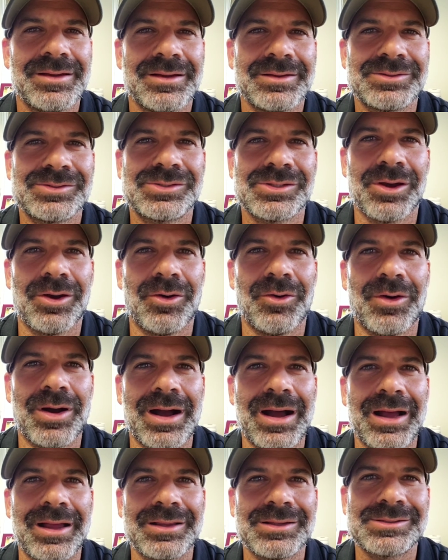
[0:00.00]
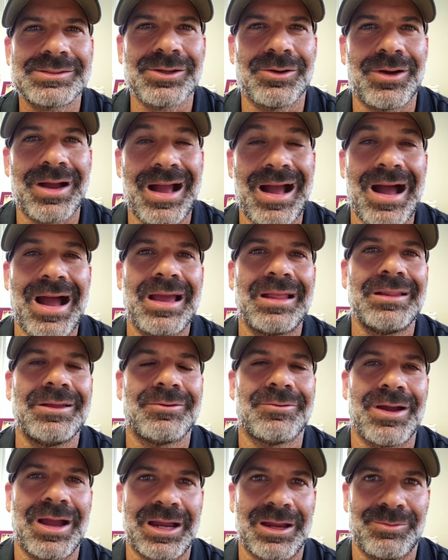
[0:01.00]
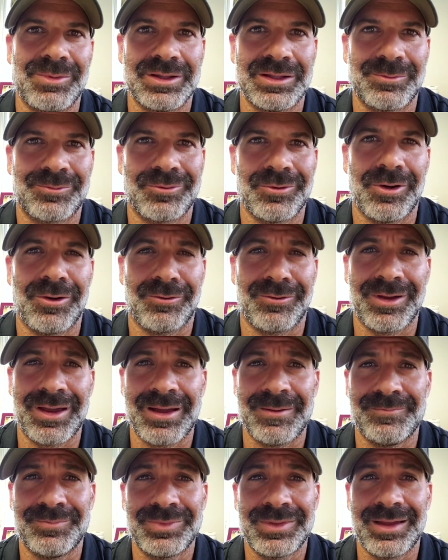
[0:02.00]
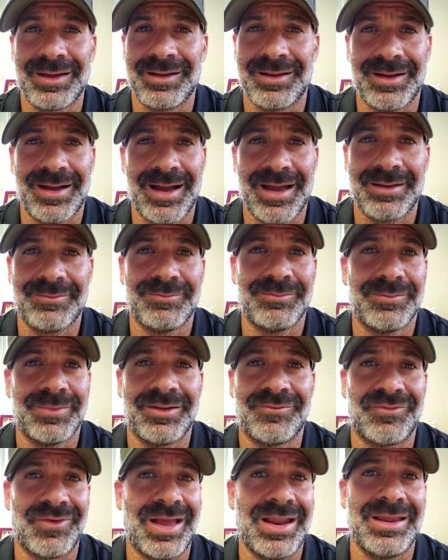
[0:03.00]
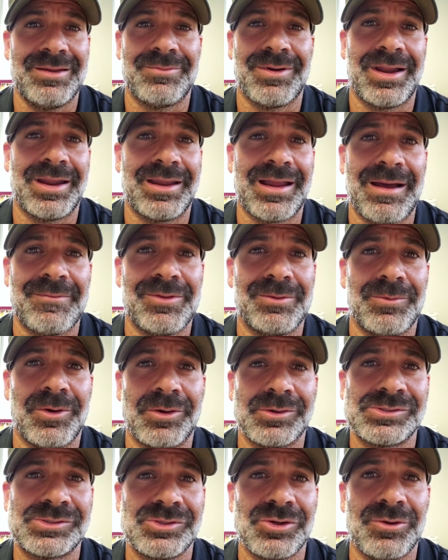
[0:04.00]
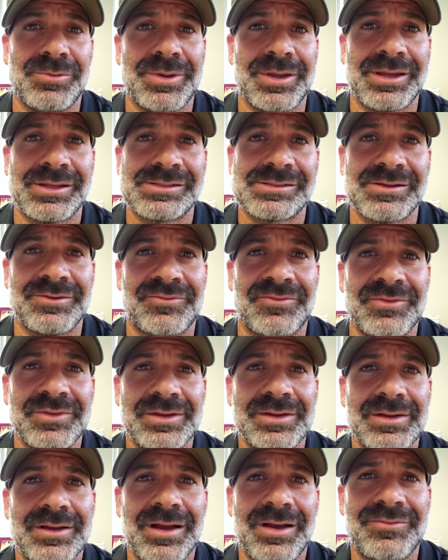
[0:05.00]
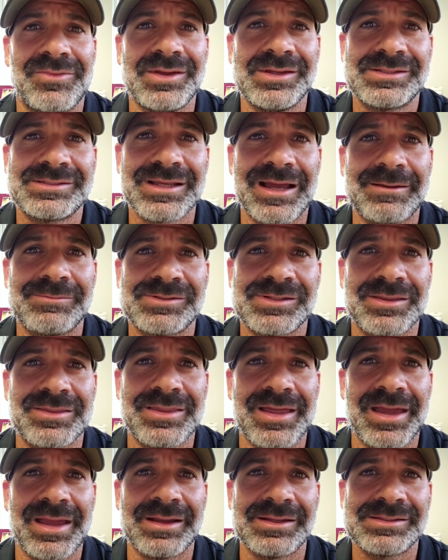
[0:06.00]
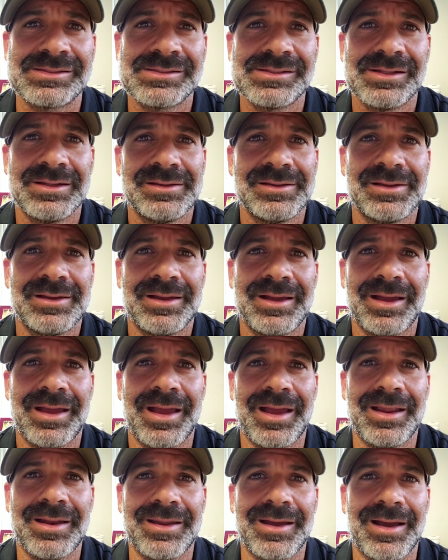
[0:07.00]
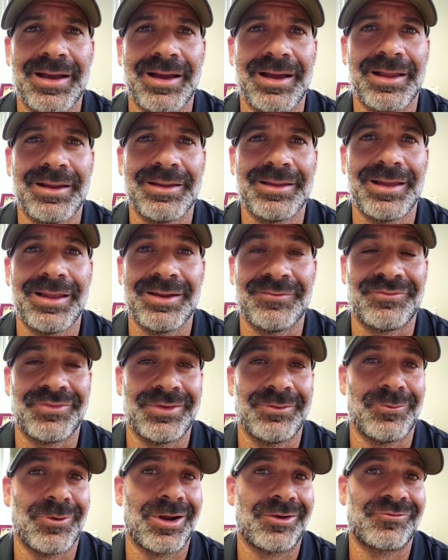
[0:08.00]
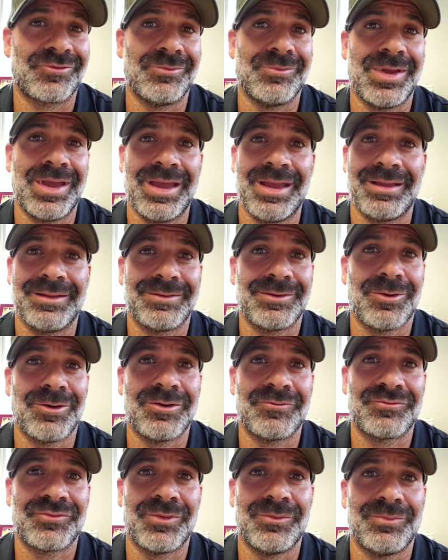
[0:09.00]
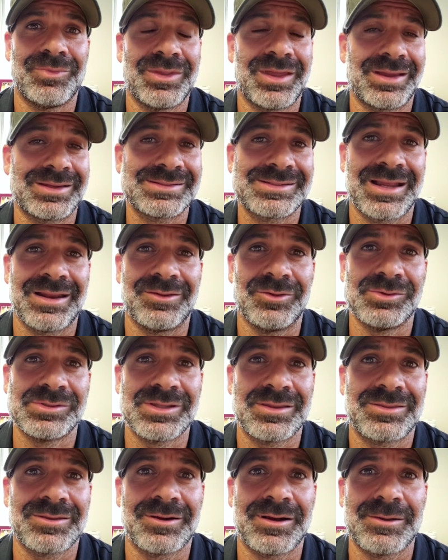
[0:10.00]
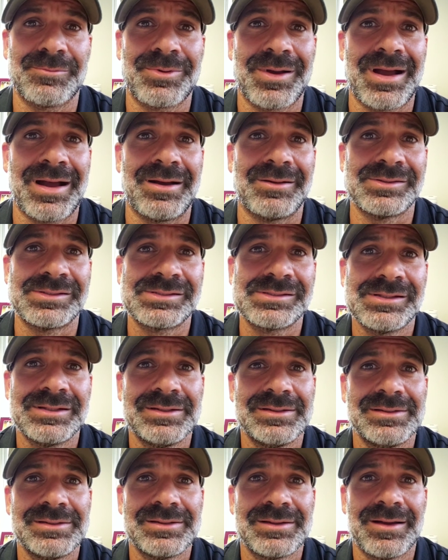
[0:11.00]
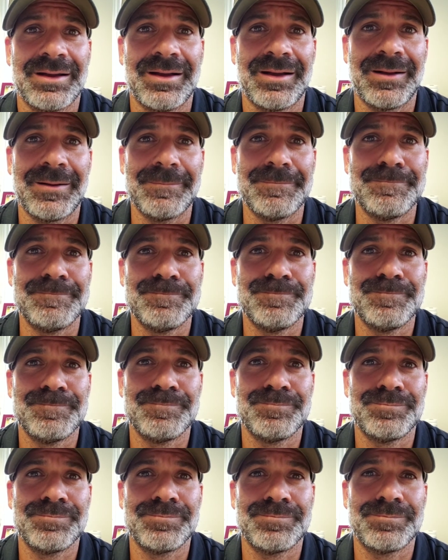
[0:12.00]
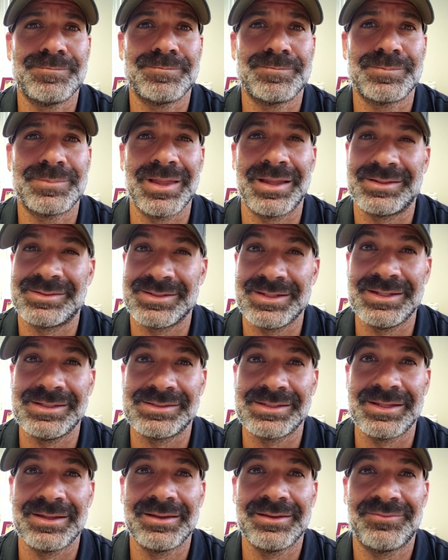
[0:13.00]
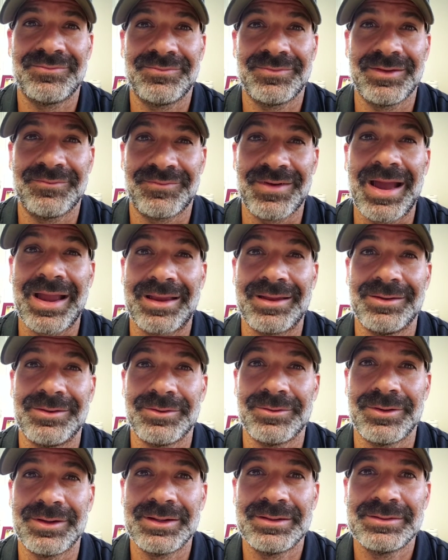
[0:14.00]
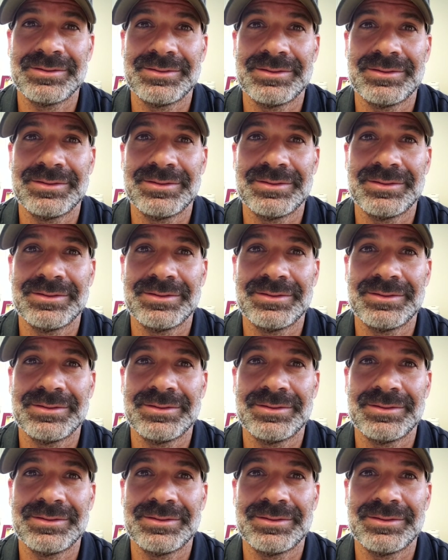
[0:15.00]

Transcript: So I highly recommend the program. If anybody, I'm the most dubious of these types of things. And if it worked for me, going from, like I said, losing 30 pounds, that's easy if I can do it.